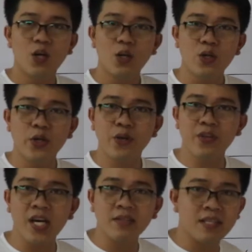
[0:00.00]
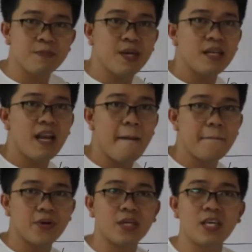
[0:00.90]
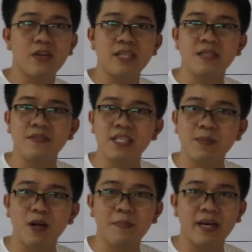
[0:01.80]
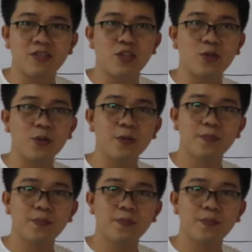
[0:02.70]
Do you think this big number here is divisible by 2?